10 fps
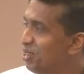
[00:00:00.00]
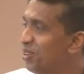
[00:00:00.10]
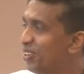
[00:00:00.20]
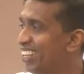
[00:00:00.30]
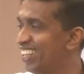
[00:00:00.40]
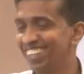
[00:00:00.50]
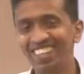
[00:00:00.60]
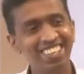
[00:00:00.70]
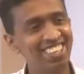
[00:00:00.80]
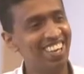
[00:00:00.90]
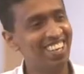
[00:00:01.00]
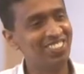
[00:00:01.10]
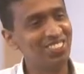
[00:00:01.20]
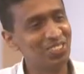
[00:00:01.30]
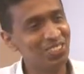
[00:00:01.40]
Okay. As
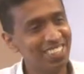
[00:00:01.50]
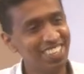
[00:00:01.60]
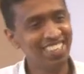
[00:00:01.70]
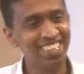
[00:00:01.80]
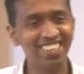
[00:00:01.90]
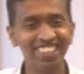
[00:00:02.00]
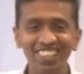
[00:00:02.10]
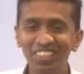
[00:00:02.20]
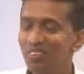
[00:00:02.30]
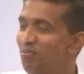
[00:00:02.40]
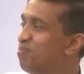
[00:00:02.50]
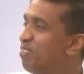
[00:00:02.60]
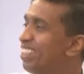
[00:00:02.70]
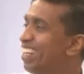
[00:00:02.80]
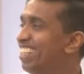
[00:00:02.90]
usual.
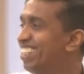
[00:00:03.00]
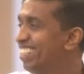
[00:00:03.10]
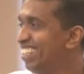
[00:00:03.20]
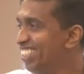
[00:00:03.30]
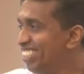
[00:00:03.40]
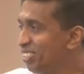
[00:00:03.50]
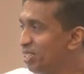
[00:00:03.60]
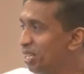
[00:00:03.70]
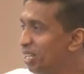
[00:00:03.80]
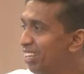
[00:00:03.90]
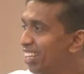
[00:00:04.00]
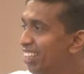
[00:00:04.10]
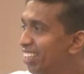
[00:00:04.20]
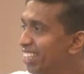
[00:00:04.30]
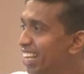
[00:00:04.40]
Right.
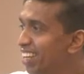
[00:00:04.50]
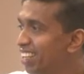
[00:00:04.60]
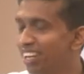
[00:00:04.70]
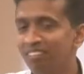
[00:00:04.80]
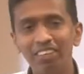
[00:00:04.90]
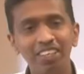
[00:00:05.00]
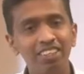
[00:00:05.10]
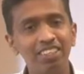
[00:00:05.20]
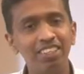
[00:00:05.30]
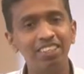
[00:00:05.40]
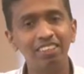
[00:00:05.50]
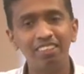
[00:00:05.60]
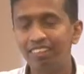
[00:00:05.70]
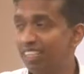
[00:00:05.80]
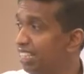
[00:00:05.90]
Then
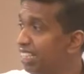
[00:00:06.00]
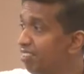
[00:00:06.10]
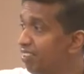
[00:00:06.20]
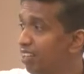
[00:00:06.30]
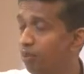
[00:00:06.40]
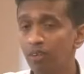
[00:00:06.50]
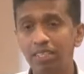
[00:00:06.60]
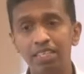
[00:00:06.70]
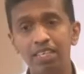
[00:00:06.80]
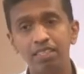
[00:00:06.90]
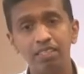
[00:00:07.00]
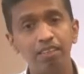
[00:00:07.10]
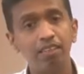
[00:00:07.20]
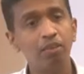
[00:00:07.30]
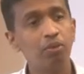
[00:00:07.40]
here we are going to discuss
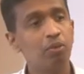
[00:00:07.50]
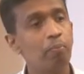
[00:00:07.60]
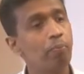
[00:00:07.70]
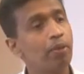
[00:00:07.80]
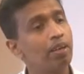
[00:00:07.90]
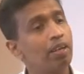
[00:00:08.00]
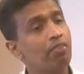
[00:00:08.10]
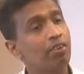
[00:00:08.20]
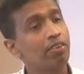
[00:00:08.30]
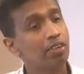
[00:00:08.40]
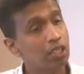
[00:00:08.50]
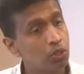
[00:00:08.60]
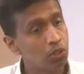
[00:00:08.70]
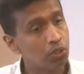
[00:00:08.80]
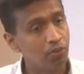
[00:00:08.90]
different
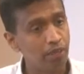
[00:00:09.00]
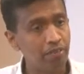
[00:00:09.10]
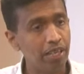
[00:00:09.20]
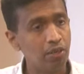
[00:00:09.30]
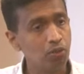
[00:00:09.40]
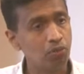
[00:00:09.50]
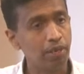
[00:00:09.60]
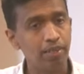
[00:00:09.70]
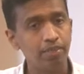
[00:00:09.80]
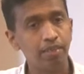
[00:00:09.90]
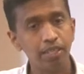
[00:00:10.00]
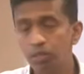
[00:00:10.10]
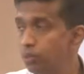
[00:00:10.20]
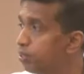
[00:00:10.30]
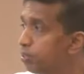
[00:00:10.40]
ratios. We can use financial
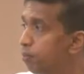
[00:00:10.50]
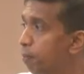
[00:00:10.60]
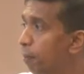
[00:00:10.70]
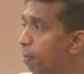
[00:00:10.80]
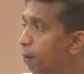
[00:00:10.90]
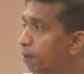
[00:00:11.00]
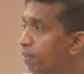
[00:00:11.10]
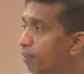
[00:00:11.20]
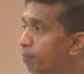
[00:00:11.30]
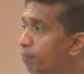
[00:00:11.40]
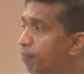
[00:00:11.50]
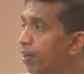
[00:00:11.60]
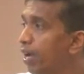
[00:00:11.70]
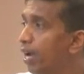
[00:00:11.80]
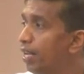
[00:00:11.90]
ratios, right?
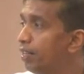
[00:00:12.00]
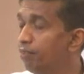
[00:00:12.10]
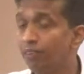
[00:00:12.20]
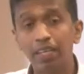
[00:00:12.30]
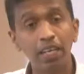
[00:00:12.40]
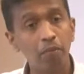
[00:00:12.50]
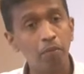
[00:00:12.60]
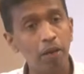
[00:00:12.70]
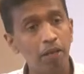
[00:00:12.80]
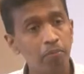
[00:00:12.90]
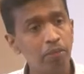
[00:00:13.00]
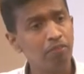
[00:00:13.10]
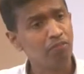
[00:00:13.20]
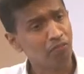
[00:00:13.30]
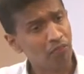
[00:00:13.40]
And the working capital management,
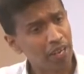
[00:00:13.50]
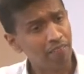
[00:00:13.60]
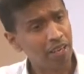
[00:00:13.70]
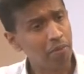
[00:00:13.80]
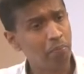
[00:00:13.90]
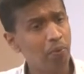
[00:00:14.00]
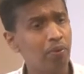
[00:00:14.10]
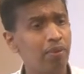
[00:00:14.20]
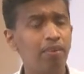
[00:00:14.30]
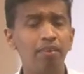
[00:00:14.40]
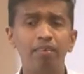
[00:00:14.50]
very, very important